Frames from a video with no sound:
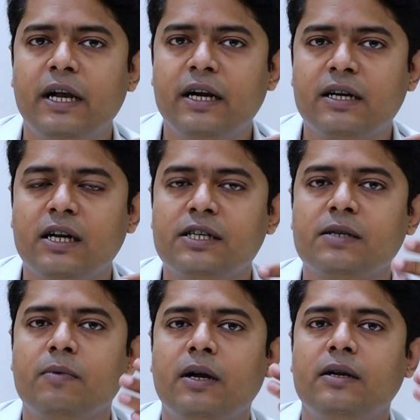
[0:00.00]
hair
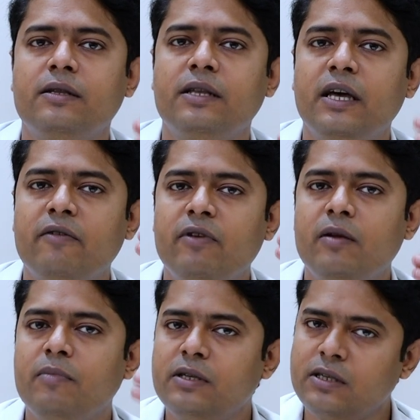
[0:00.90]
transplant, there
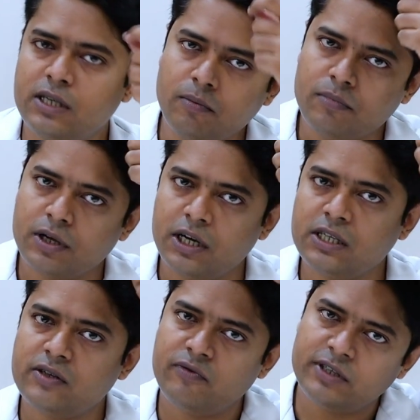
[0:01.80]
will be some
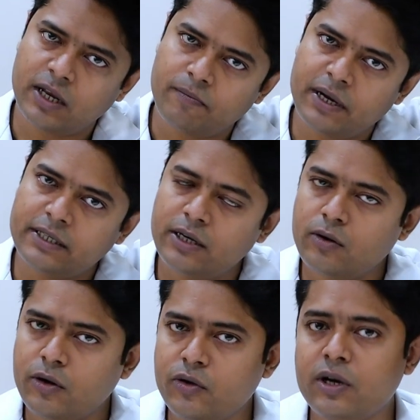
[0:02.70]
crust which are present
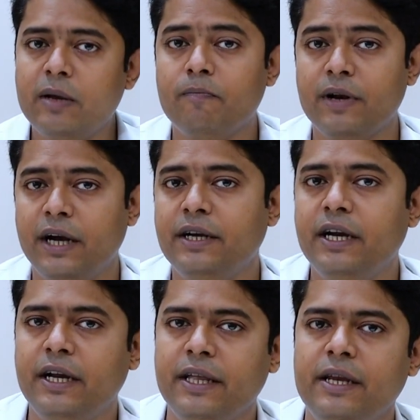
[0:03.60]
on your
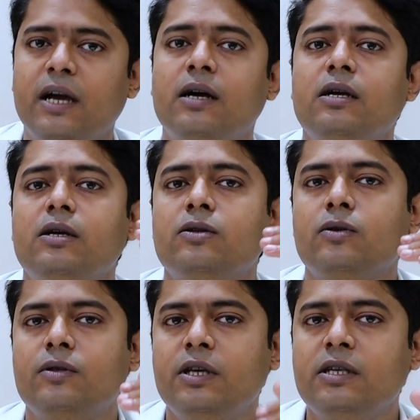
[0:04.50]
implanted area.
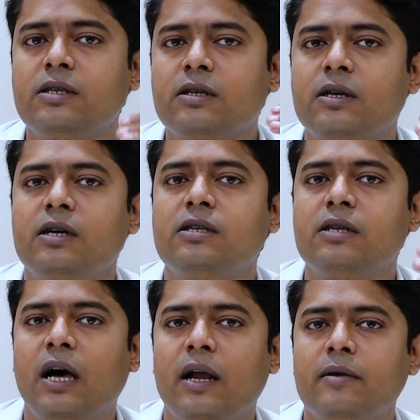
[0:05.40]
So these
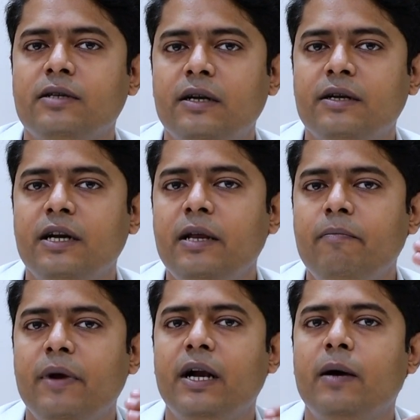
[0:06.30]
crusts are generally
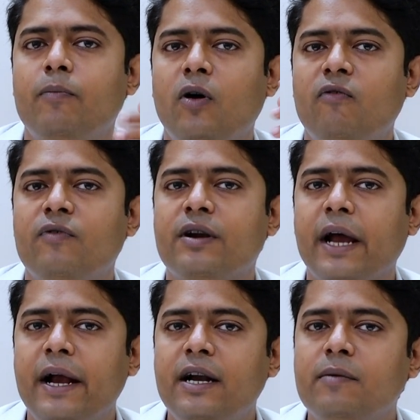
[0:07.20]
made up of
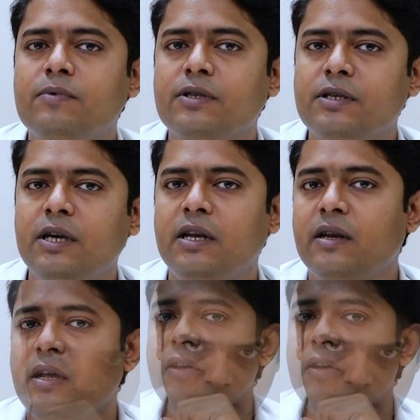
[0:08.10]
dried up skin